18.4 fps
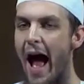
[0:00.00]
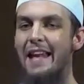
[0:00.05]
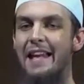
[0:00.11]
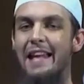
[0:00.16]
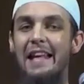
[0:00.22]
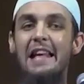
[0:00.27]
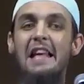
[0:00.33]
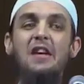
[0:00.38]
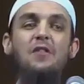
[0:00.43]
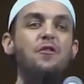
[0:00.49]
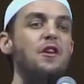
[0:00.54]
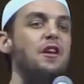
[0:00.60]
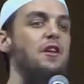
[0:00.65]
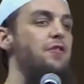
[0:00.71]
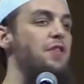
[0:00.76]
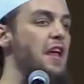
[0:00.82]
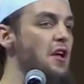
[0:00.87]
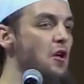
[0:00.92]
and
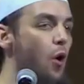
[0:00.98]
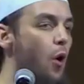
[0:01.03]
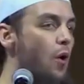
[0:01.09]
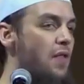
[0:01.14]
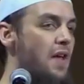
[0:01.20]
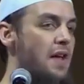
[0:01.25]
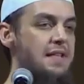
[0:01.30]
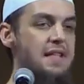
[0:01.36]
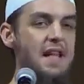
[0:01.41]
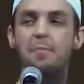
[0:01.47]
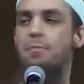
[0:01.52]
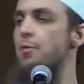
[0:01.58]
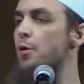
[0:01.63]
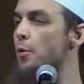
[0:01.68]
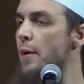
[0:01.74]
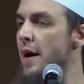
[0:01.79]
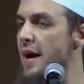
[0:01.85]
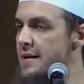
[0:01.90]
even if they go their
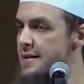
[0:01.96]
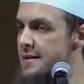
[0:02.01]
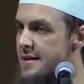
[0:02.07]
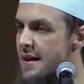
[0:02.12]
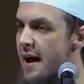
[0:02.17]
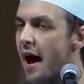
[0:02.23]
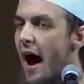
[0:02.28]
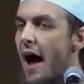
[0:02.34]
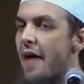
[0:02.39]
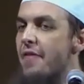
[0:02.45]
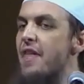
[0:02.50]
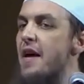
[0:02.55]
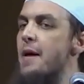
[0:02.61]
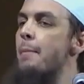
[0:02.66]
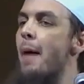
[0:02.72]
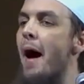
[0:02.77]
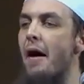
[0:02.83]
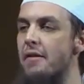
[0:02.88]
separate ways and
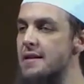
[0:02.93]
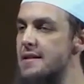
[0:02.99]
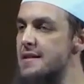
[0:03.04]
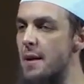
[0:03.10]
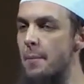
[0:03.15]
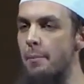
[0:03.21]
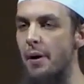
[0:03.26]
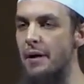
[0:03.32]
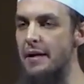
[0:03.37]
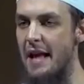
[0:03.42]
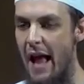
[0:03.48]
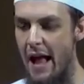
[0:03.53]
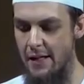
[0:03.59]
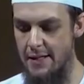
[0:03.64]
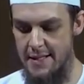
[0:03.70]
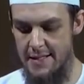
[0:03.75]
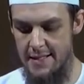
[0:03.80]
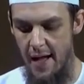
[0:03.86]
they marry somebody
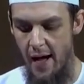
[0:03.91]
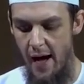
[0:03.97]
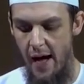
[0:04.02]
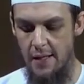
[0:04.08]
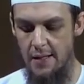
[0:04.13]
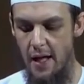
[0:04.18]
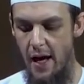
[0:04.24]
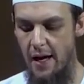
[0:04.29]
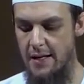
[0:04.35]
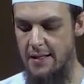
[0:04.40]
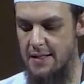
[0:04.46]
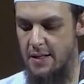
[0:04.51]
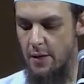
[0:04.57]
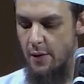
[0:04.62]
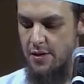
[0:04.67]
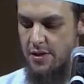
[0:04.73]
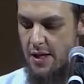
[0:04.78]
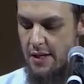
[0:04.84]
else, Allah
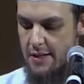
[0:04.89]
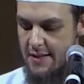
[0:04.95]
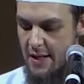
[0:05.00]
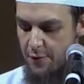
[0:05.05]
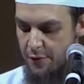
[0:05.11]
Azza wa Jal